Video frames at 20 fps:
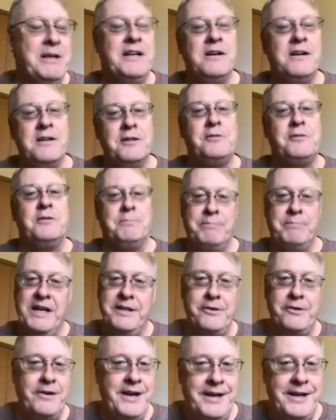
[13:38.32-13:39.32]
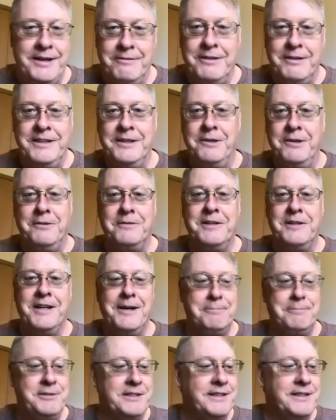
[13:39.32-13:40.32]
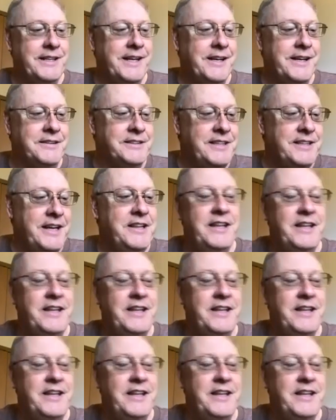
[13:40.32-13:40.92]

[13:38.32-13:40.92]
All through Ben Gregg, we know the ups and downs.